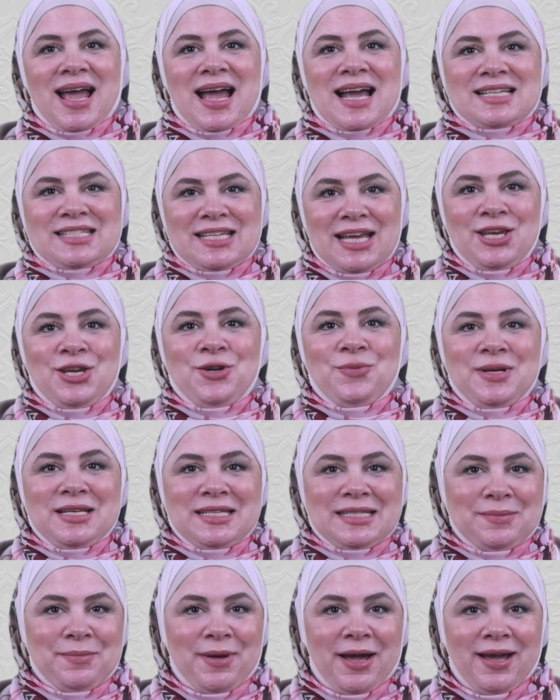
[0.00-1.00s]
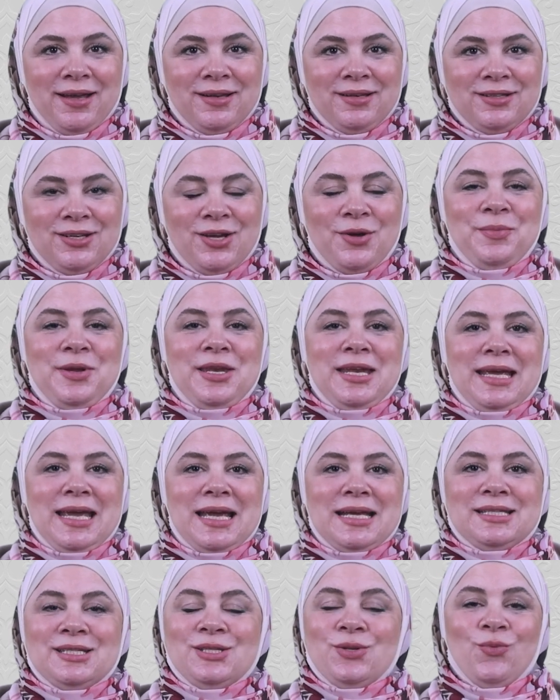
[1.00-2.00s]
A genuine smile
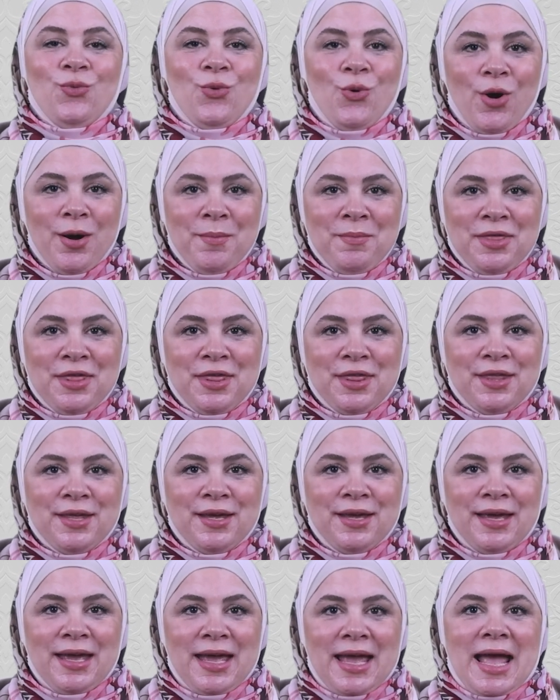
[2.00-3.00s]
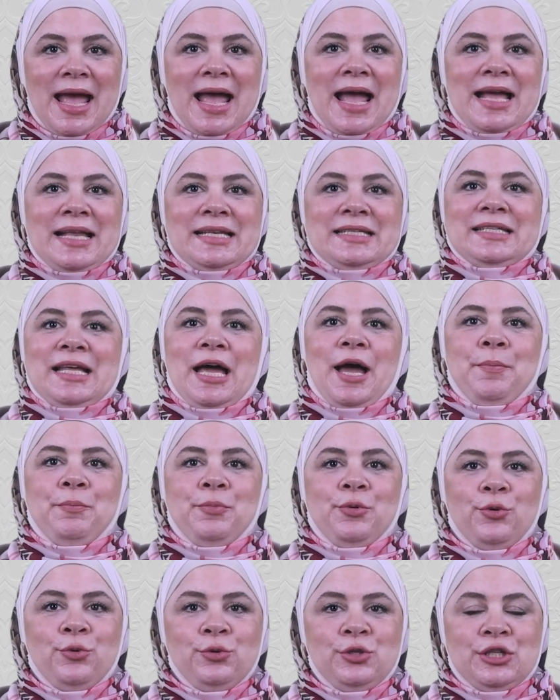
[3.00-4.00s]
communicates warmth and
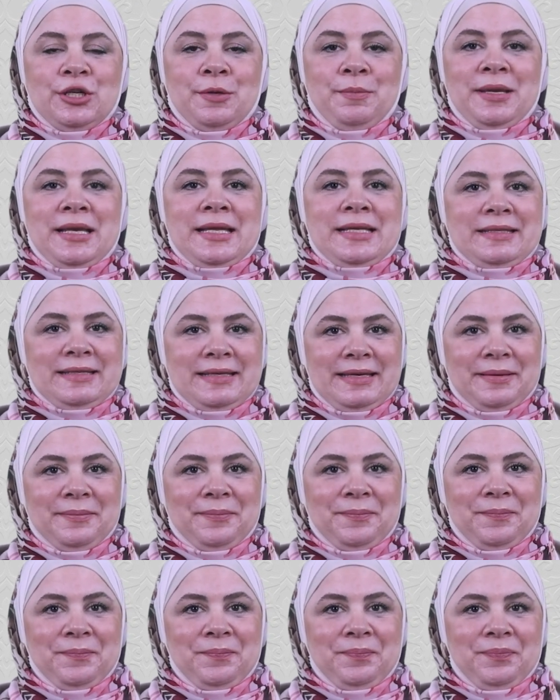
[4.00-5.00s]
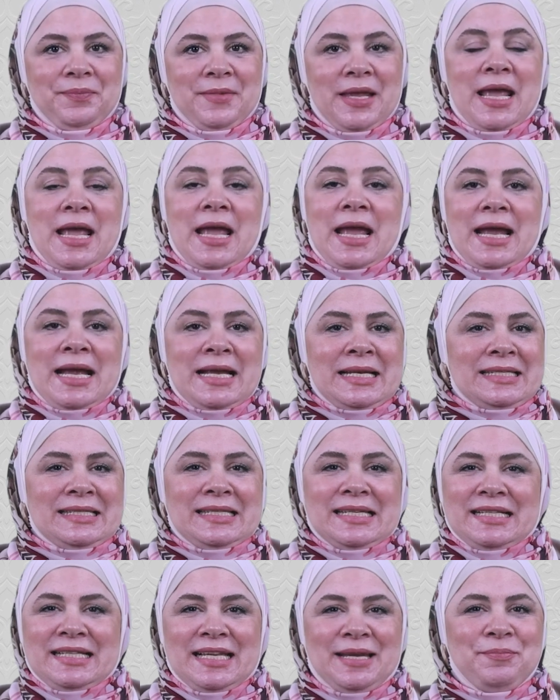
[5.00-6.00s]
approachability,
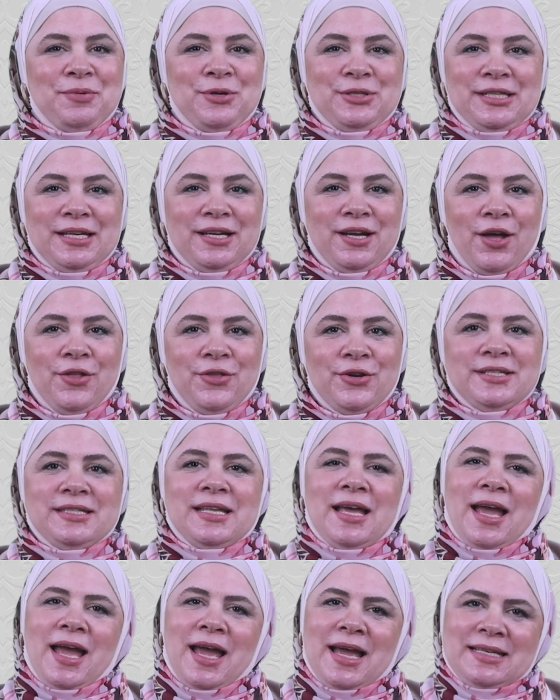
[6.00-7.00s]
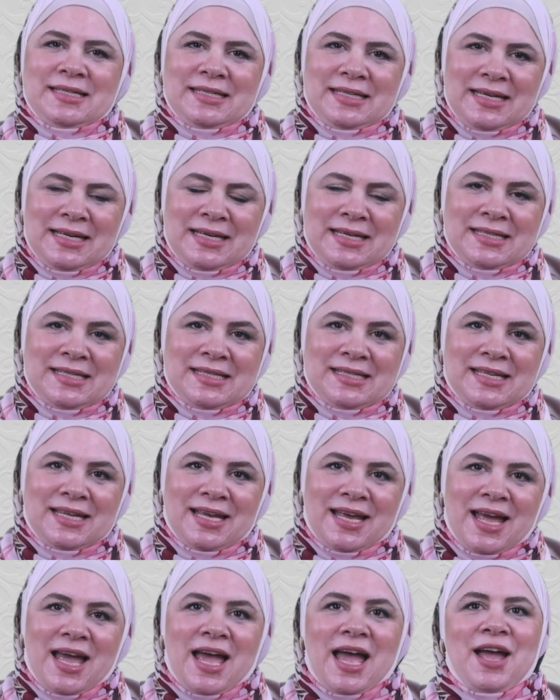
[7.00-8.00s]
instantly putting others at ease
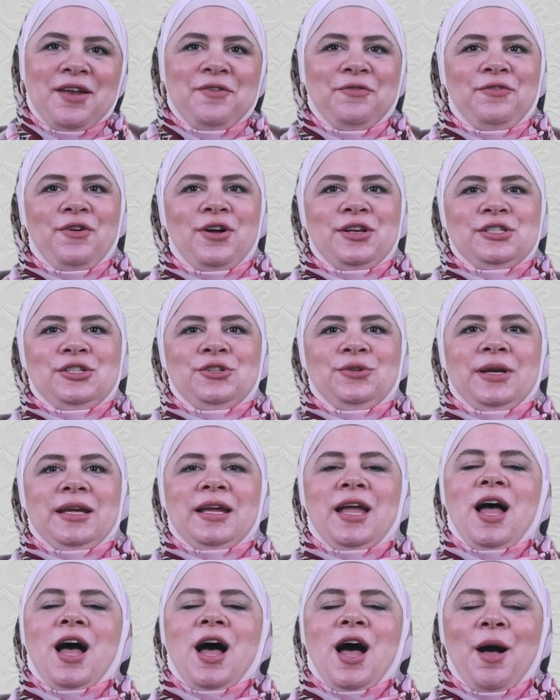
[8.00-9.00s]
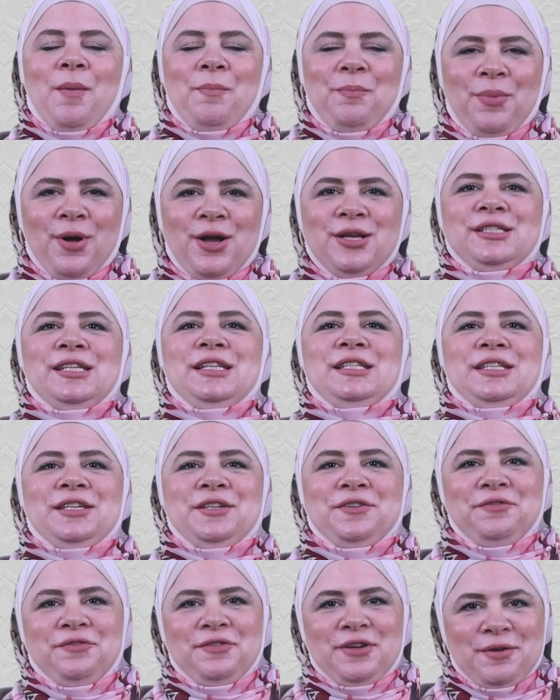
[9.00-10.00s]
and fostering a
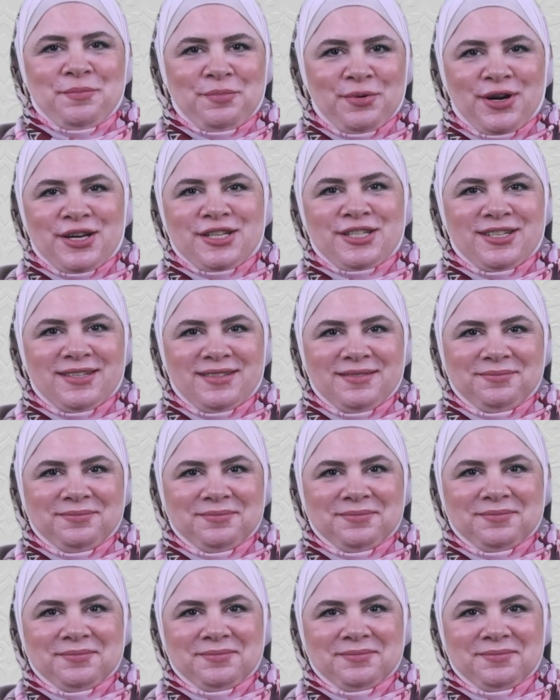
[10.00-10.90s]
positive impression.